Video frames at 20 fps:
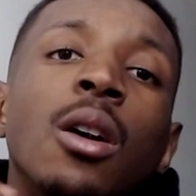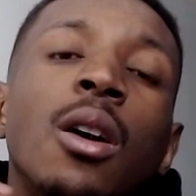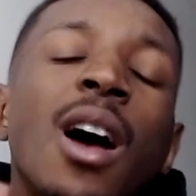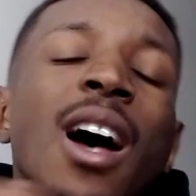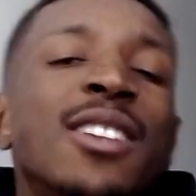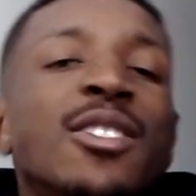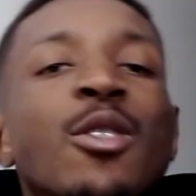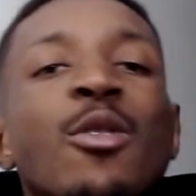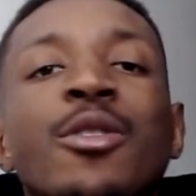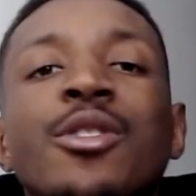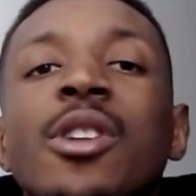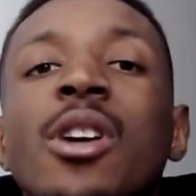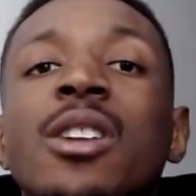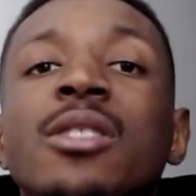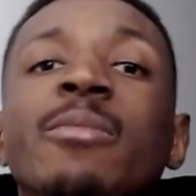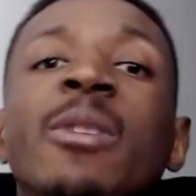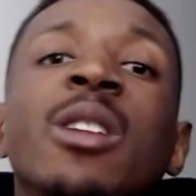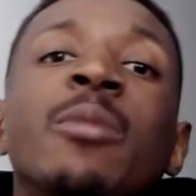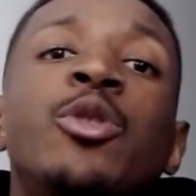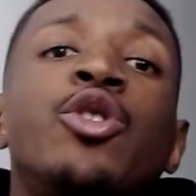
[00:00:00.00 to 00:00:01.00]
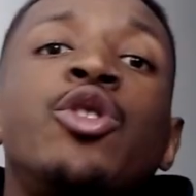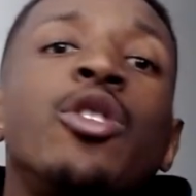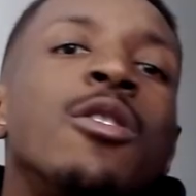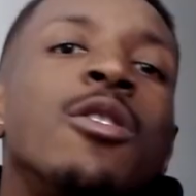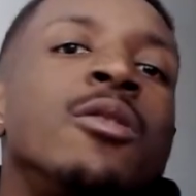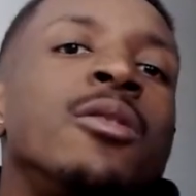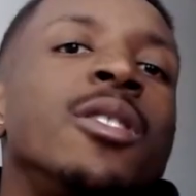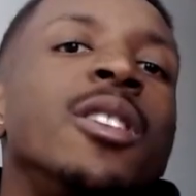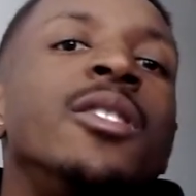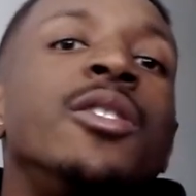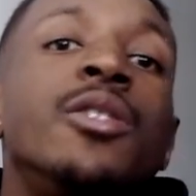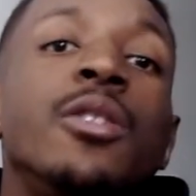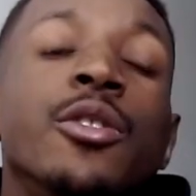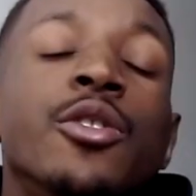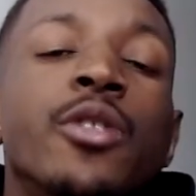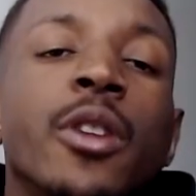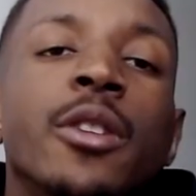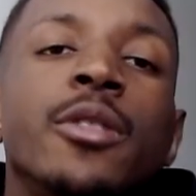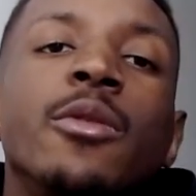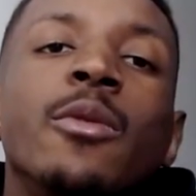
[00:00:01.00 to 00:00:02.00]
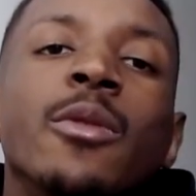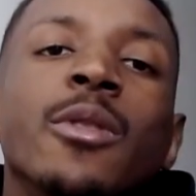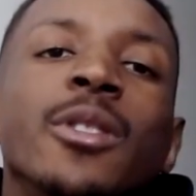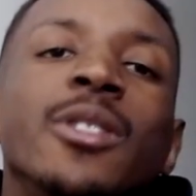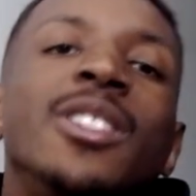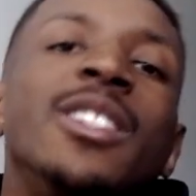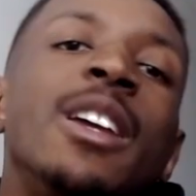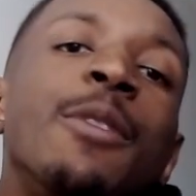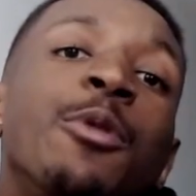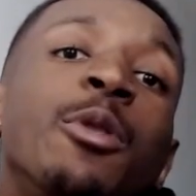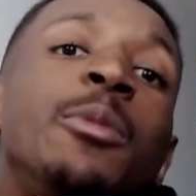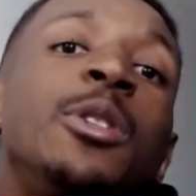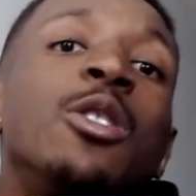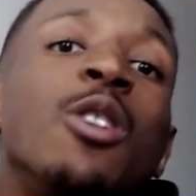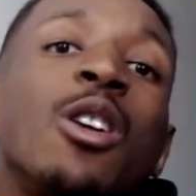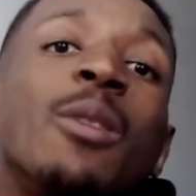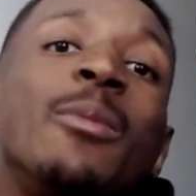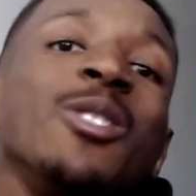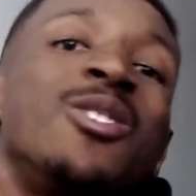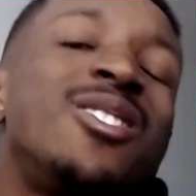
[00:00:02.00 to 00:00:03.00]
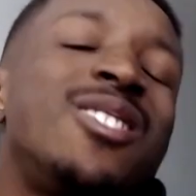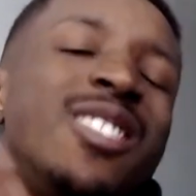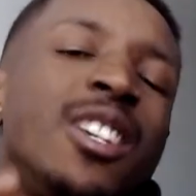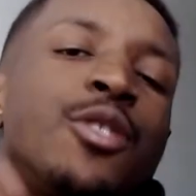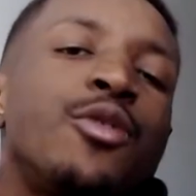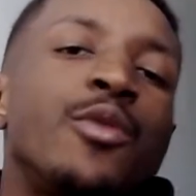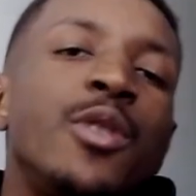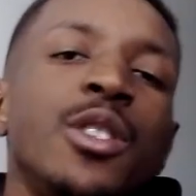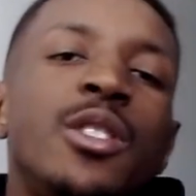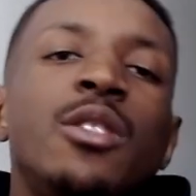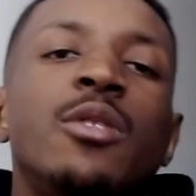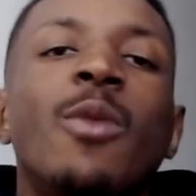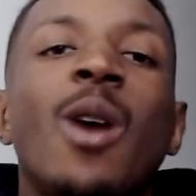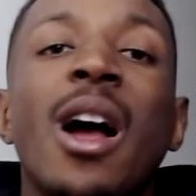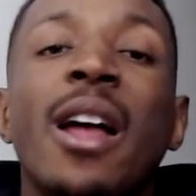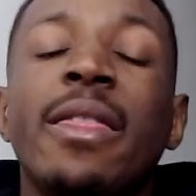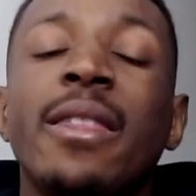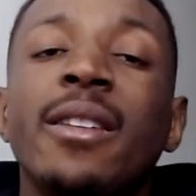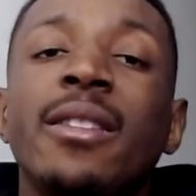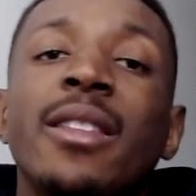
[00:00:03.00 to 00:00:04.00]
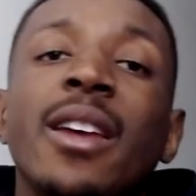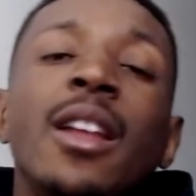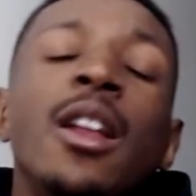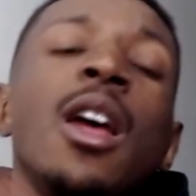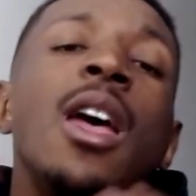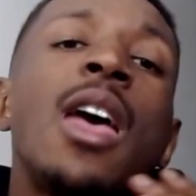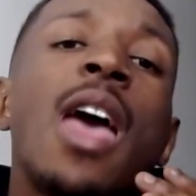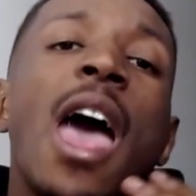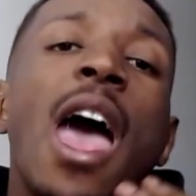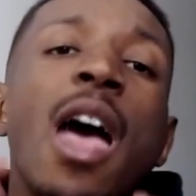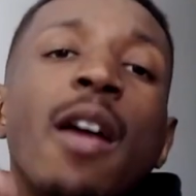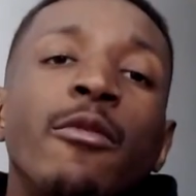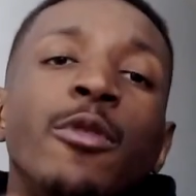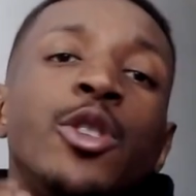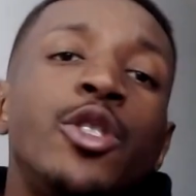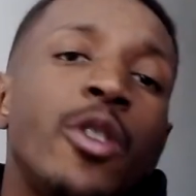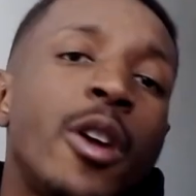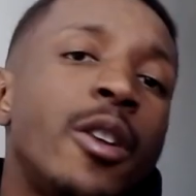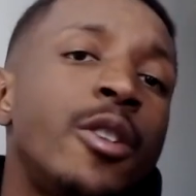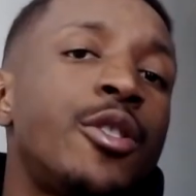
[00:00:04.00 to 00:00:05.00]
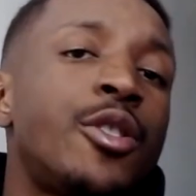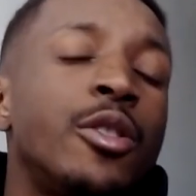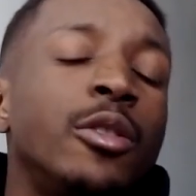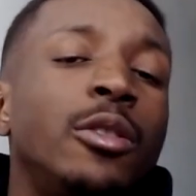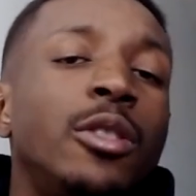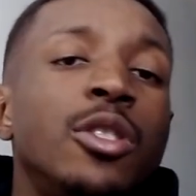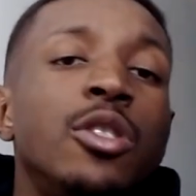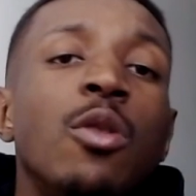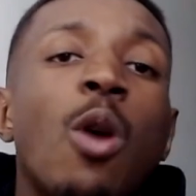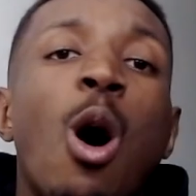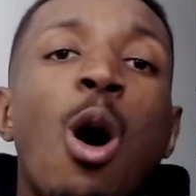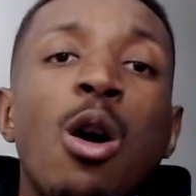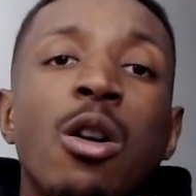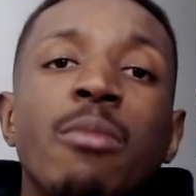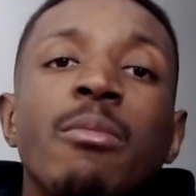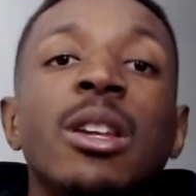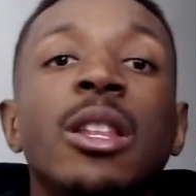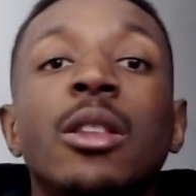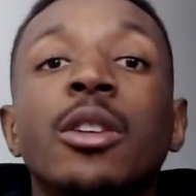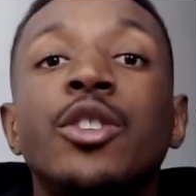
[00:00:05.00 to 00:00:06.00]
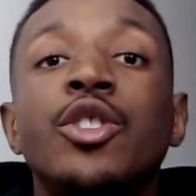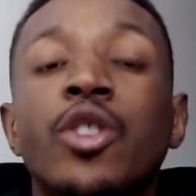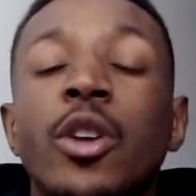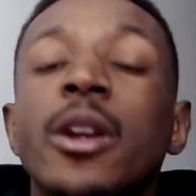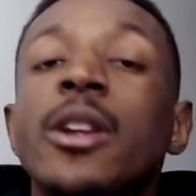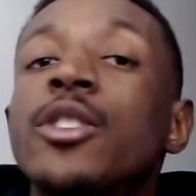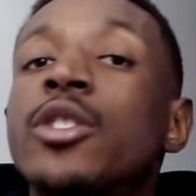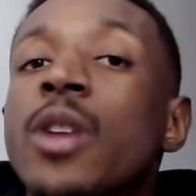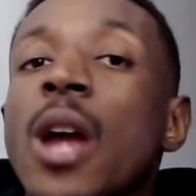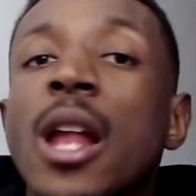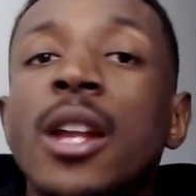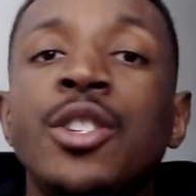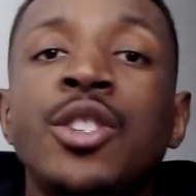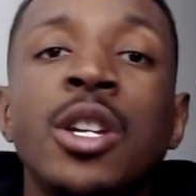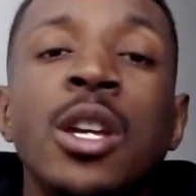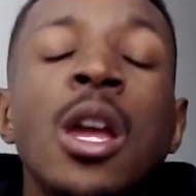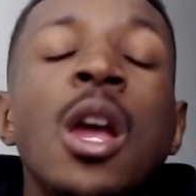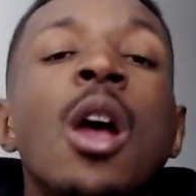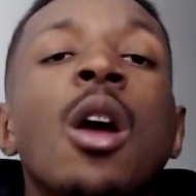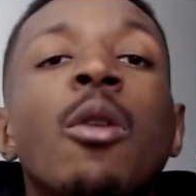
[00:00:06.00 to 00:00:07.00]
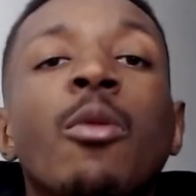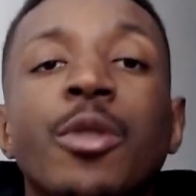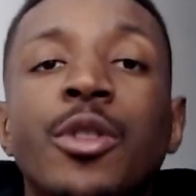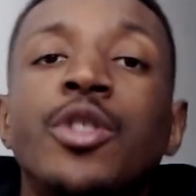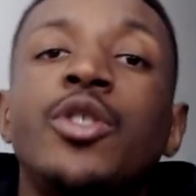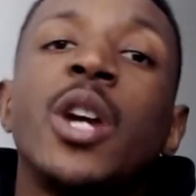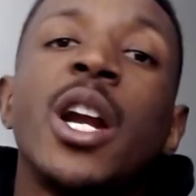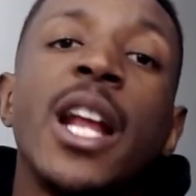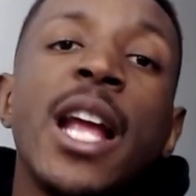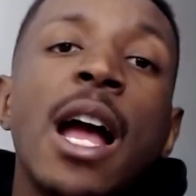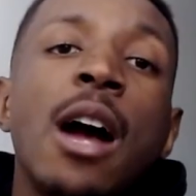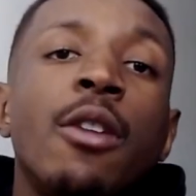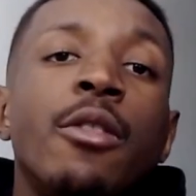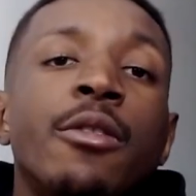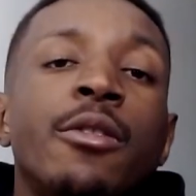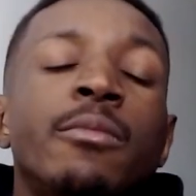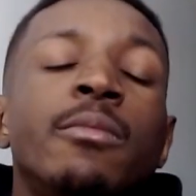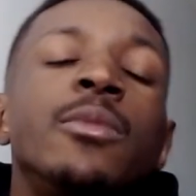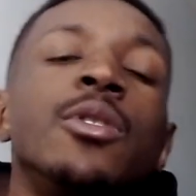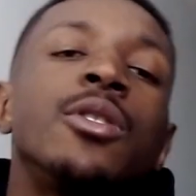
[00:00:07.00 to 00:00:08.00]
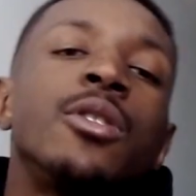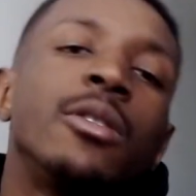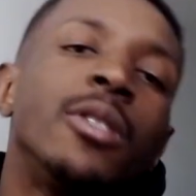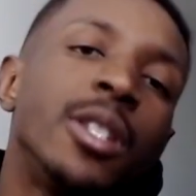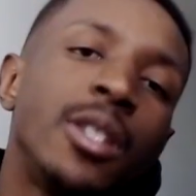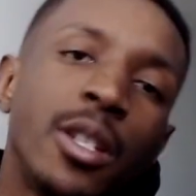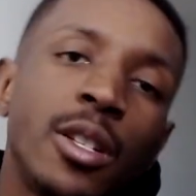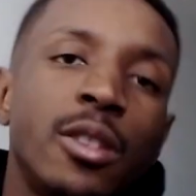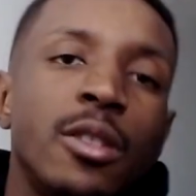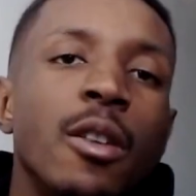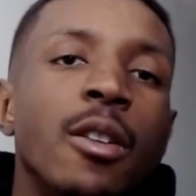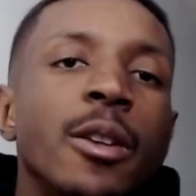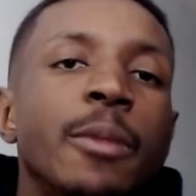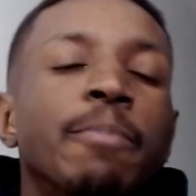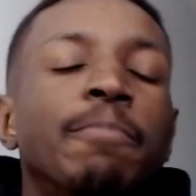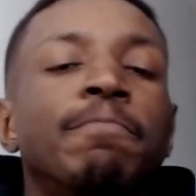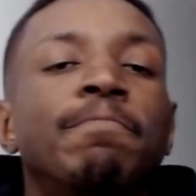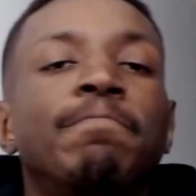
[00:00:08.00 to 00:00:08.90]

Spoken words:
How's it going, you guys? My name is Charles, and this is the Trader's Corner. Today, we're going to be talking about 6 reasons why I think that every trader should look to augment their trading strategy with a trading algorithm. So let's get started.